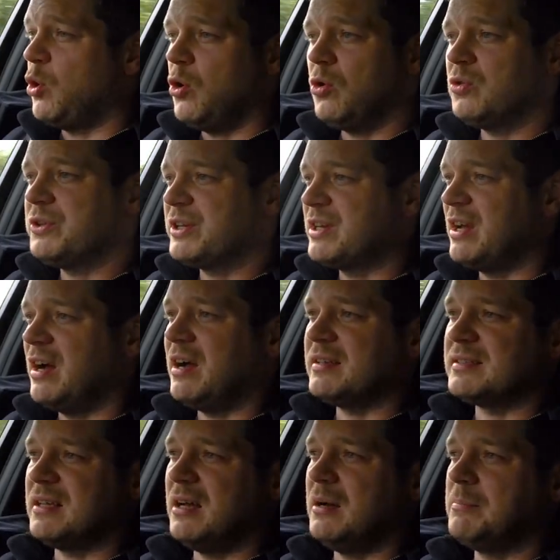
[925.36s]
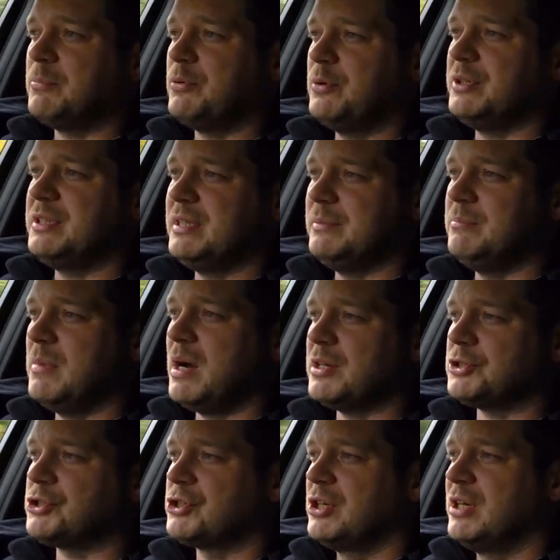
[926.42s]
all the cars are pretty
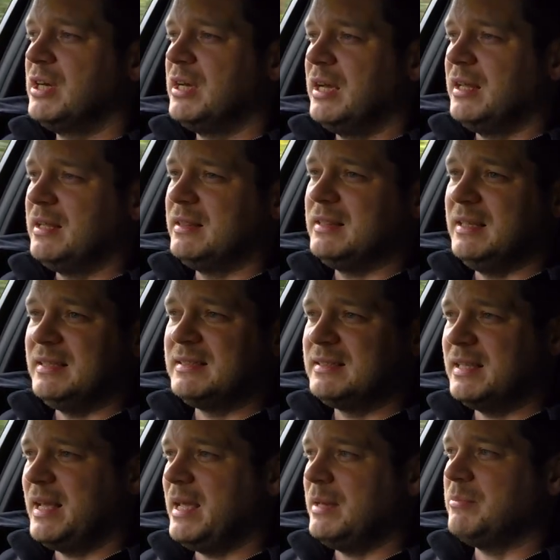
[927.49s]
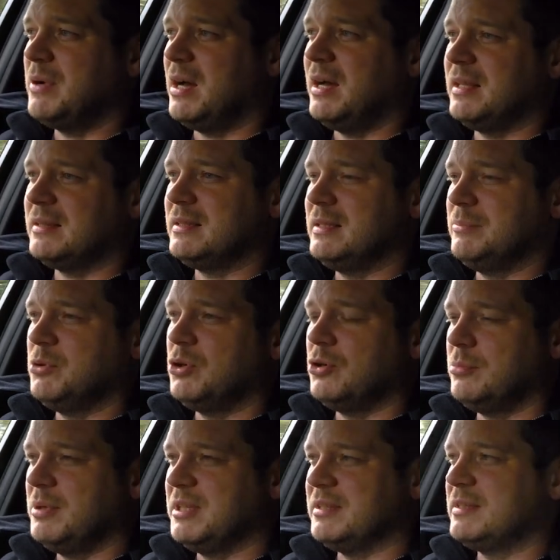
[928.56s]
much the same at the
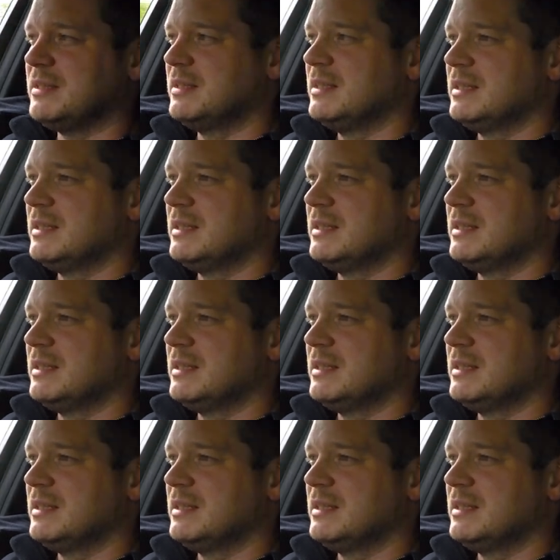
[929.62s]
moment.